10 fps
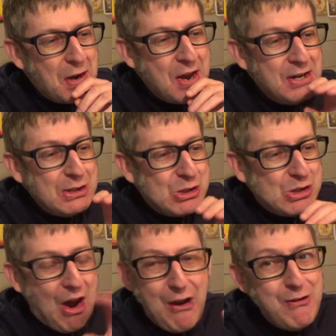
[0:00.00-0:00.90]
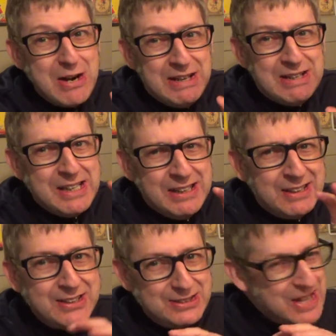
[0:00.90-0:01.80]
And it's totally
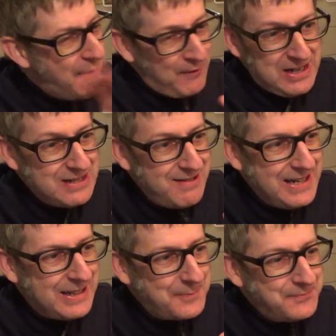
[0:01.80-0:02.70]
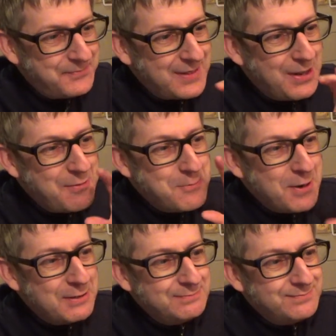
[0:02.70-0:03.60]
nothing like
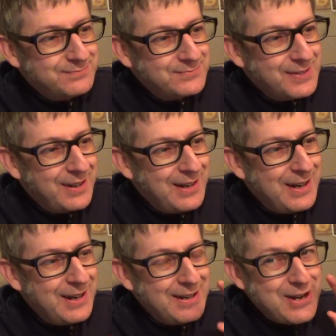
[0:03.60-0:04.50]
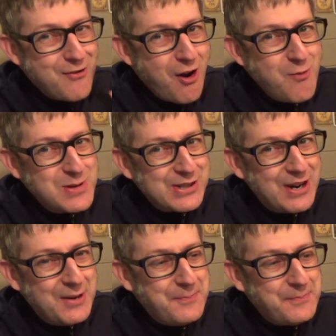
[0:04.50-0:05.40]
what the aromas
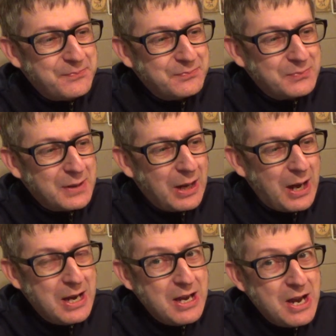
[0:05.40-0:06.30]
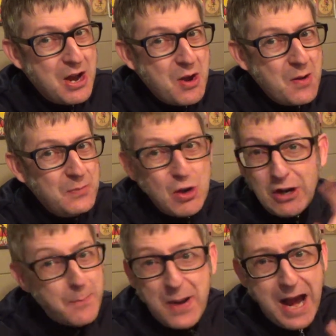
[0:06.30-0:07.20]
are.
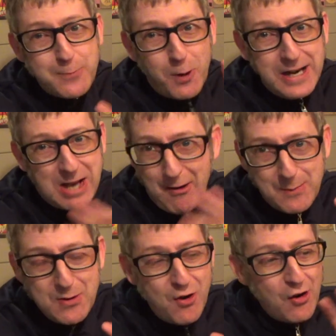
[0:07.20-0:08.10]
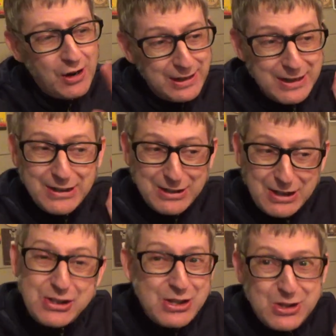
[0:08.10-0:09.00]
Not in a bad way, don't get me wrong.
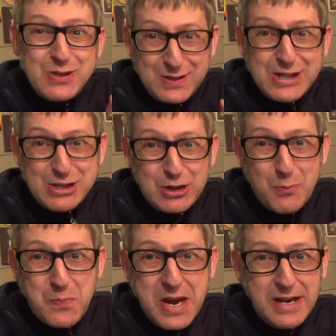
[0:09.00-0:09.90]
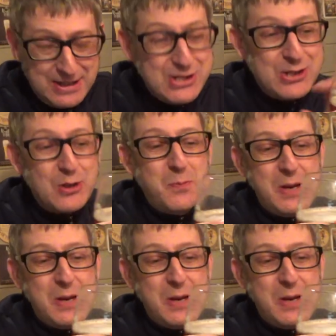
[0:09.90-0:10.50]
This is good beer. This is good